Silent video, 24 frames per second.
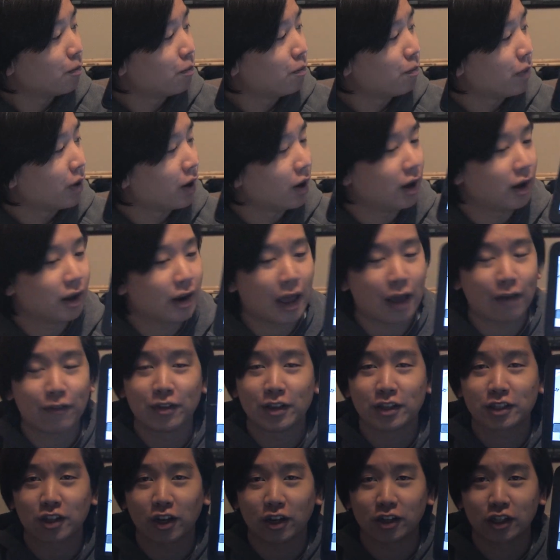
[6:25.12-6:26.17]
But having
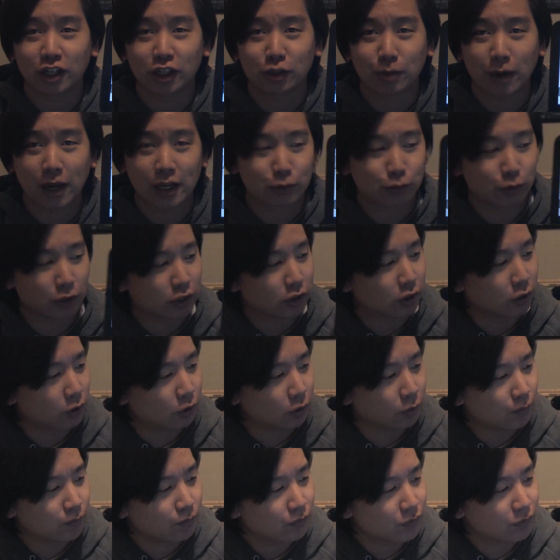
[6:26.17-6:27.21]
this on TouchPad is pretty cool.